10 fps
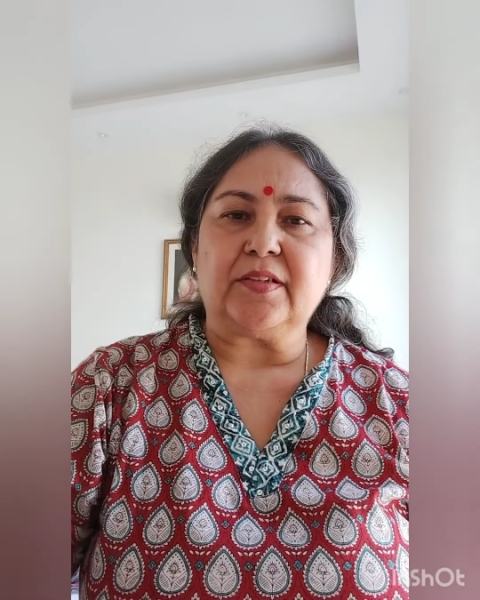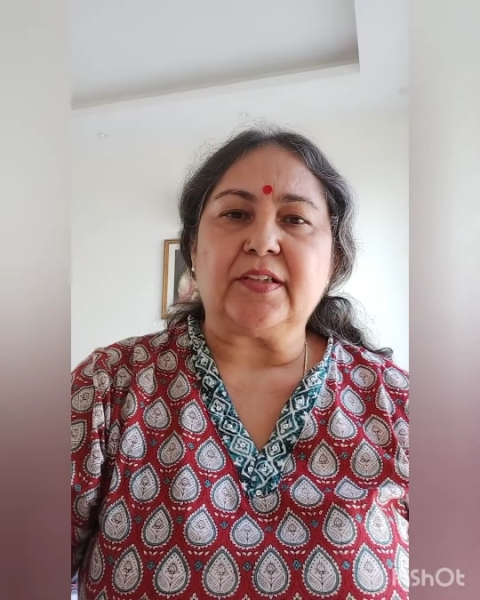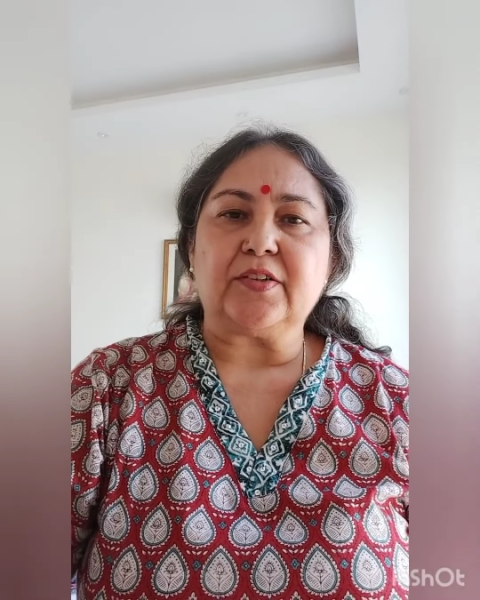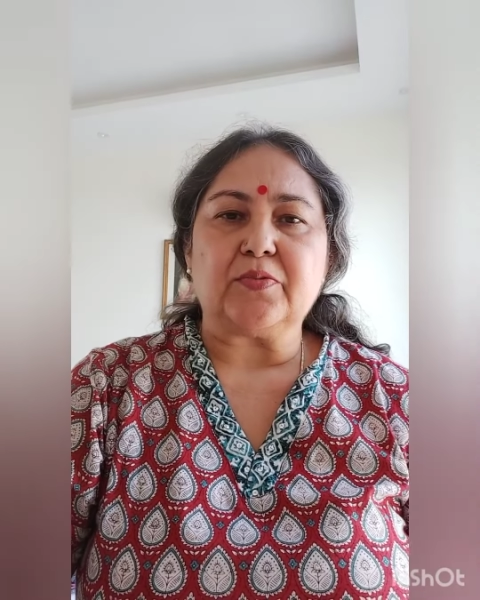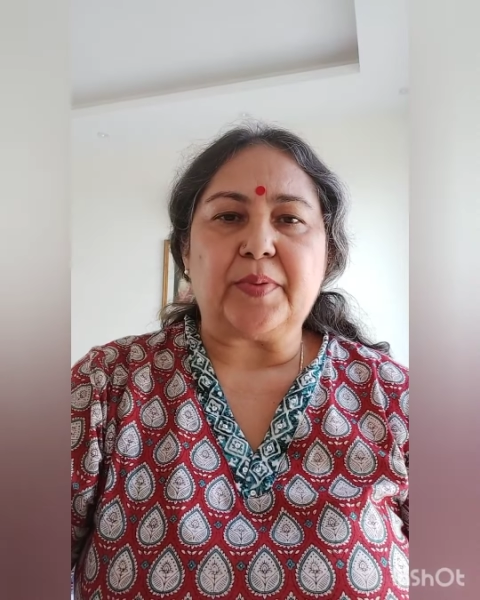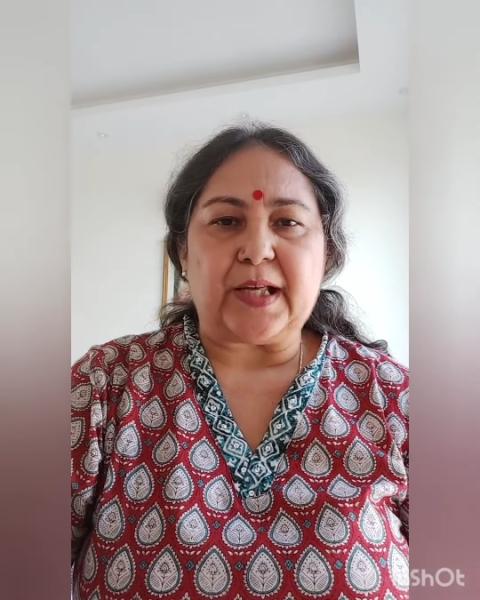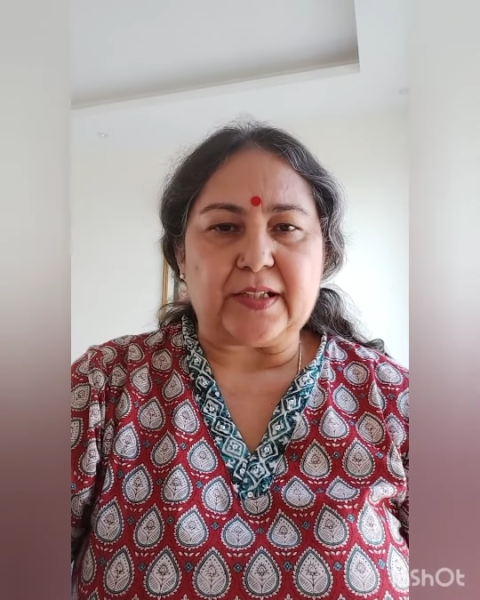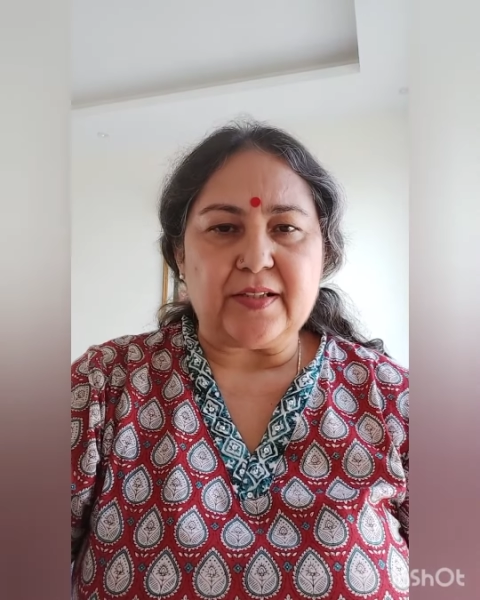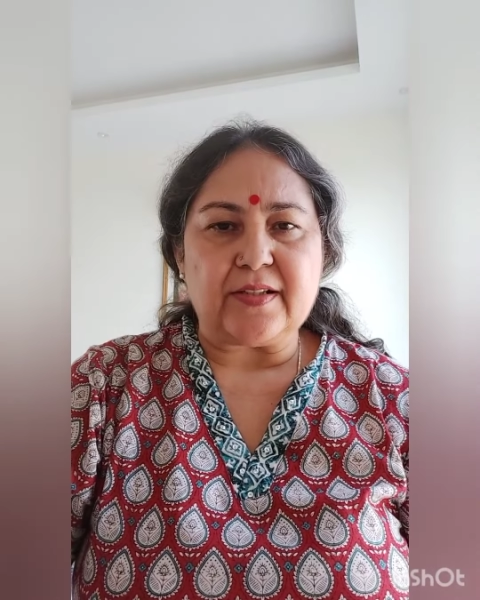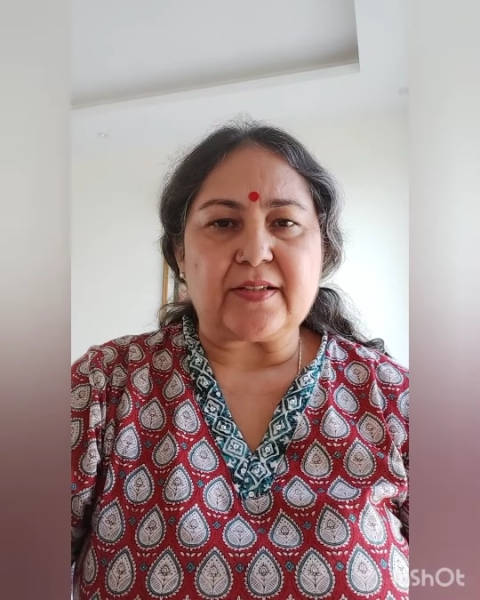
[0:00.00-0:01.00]
into
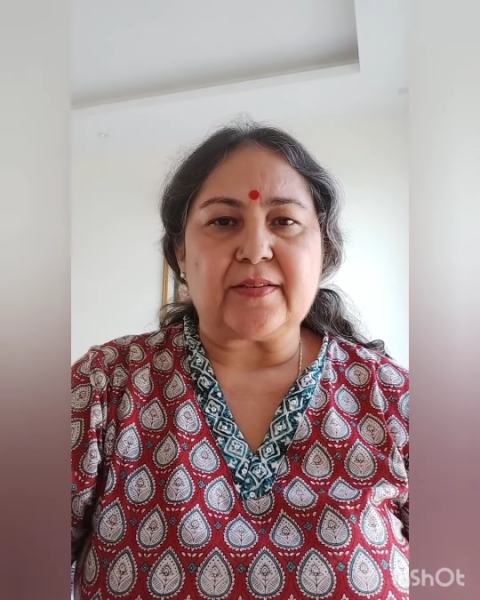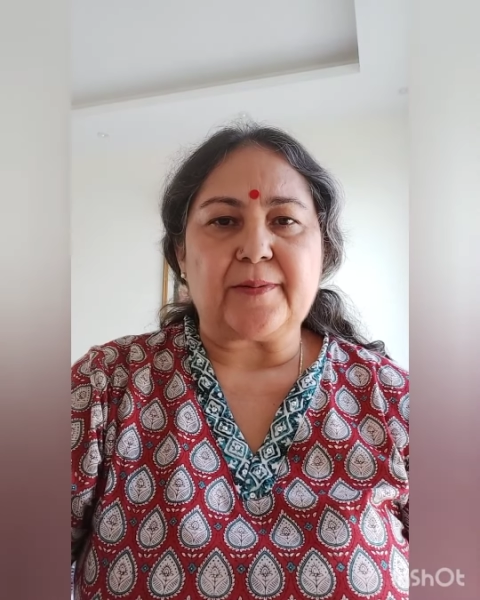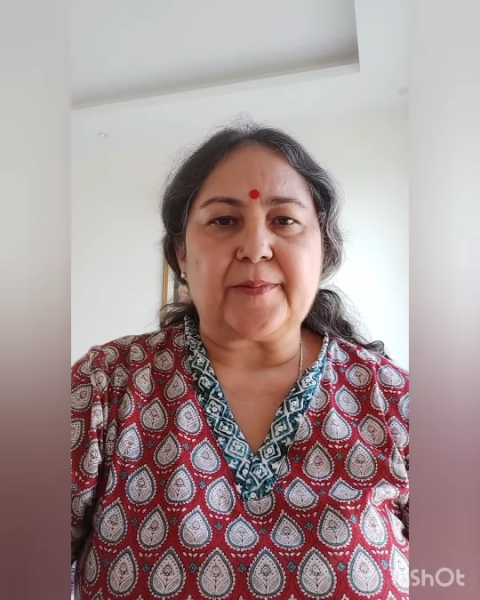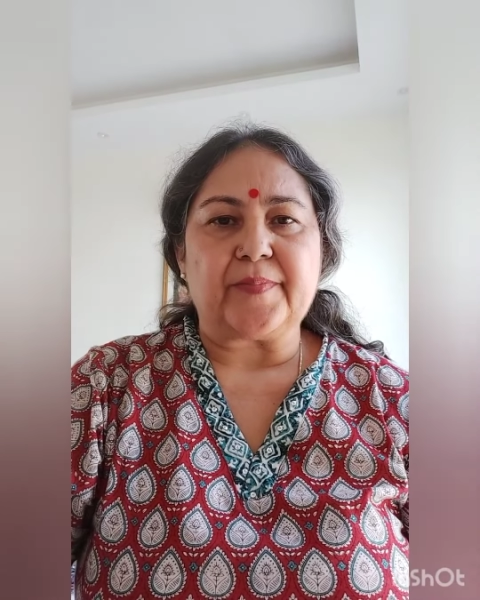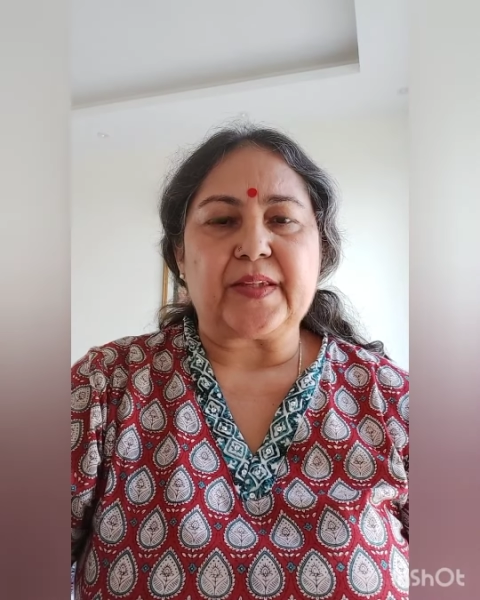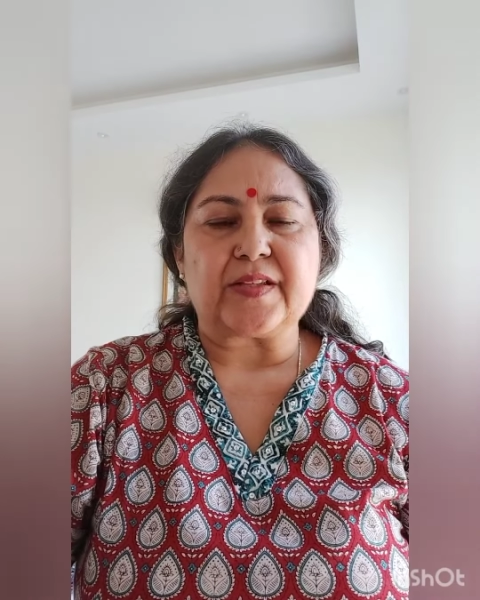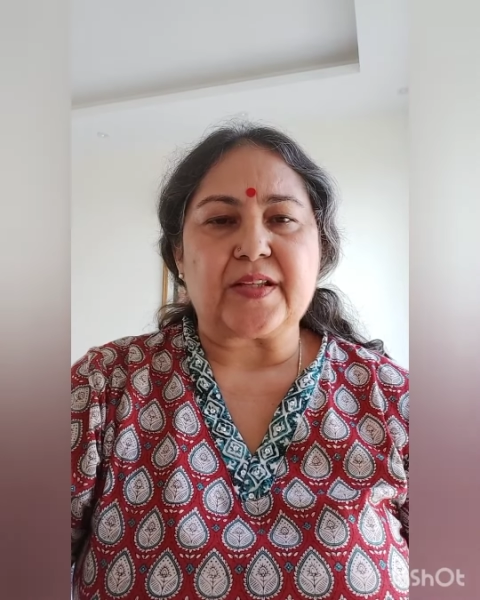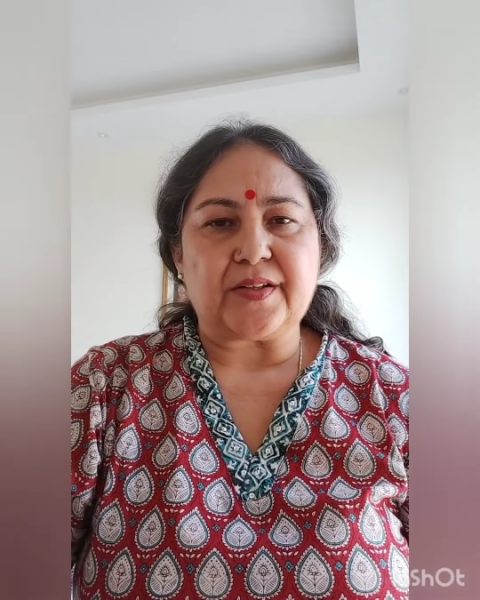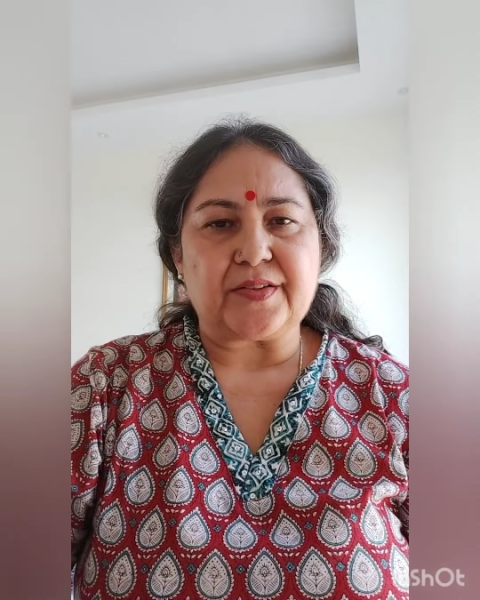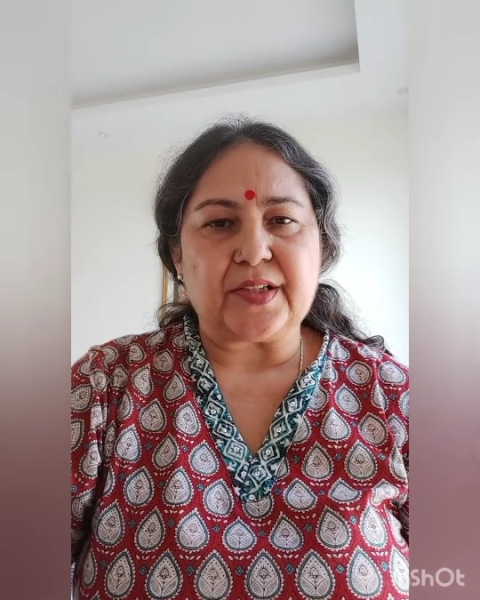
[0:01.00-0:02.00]
balance,
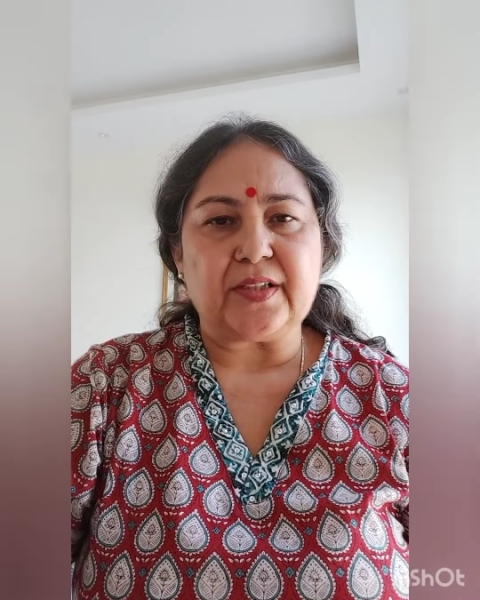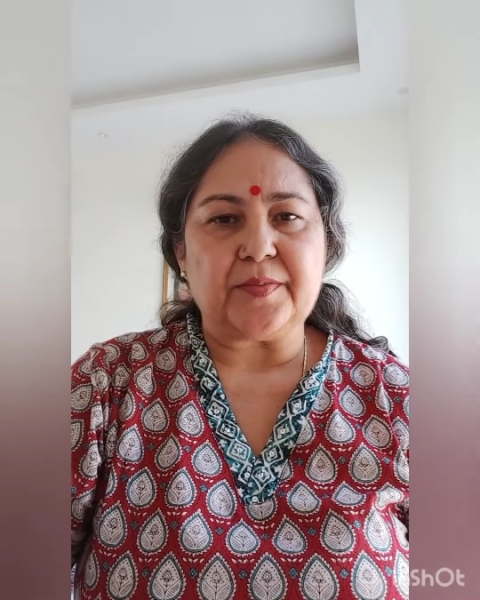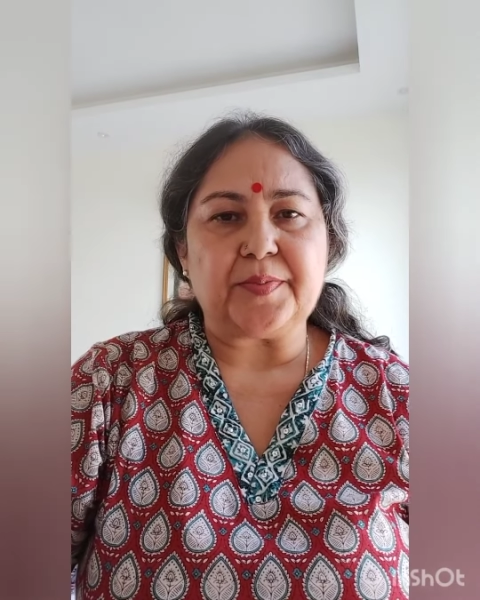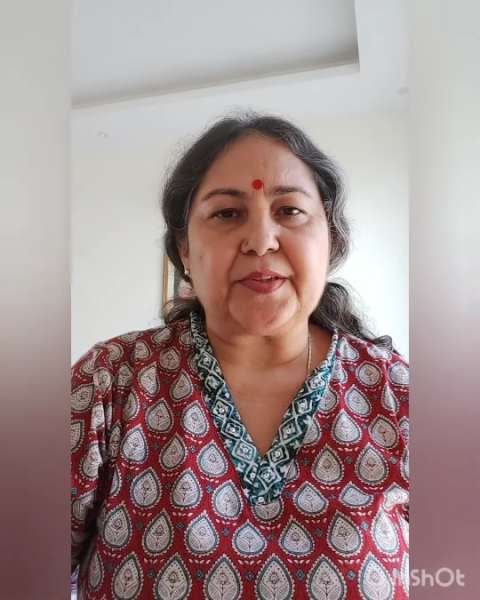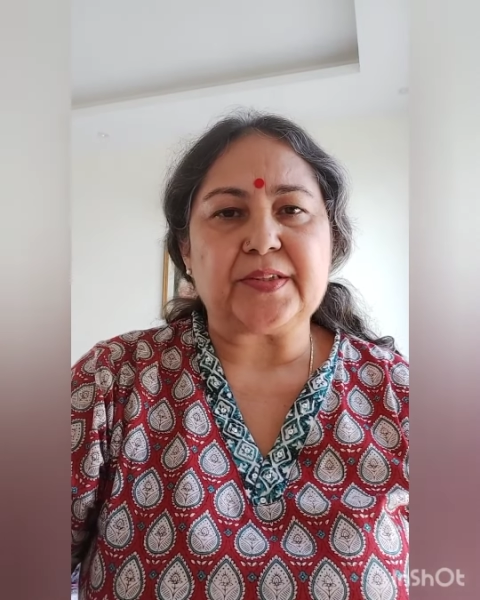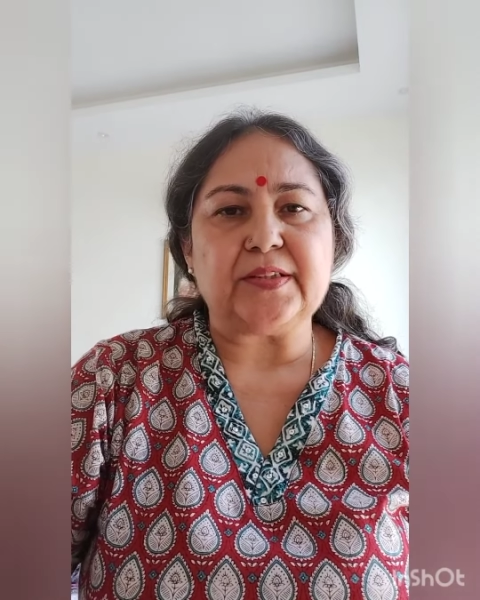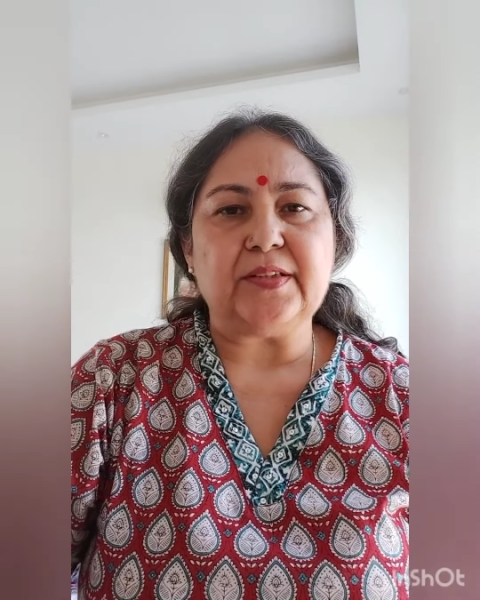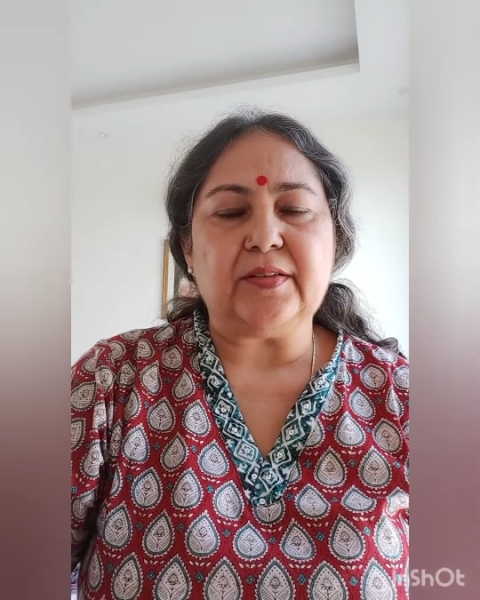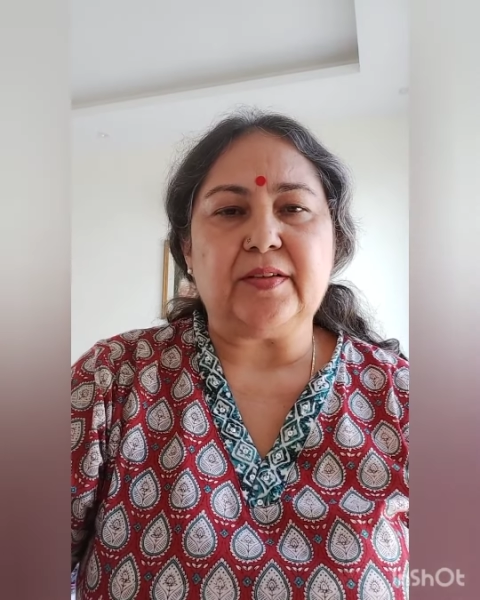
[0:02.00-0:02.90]
centering a person,